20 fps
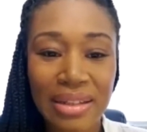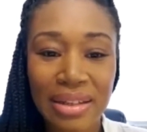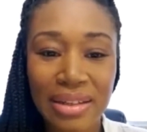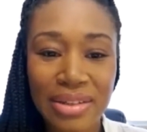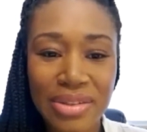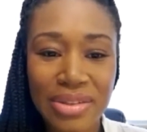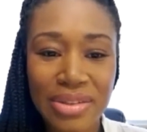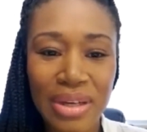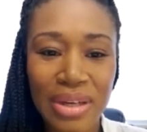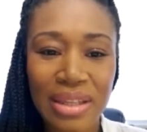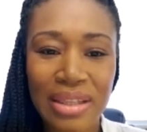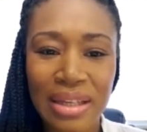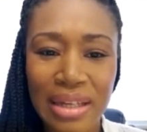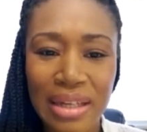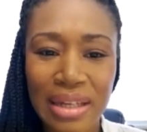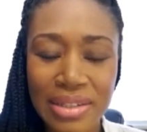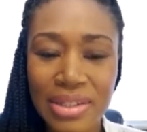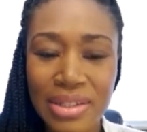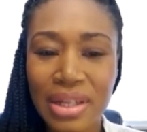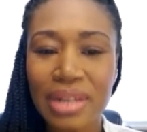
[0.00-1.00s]
so I think
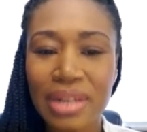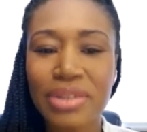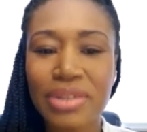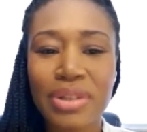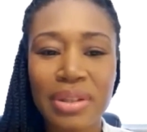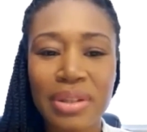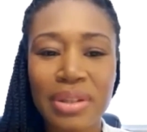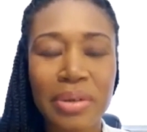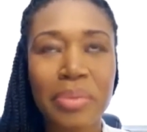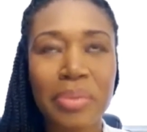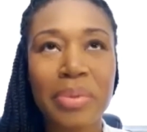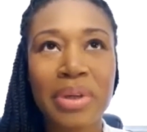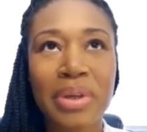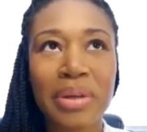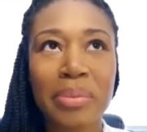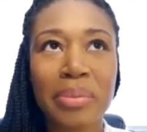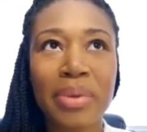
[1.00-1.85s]
I touched a little bit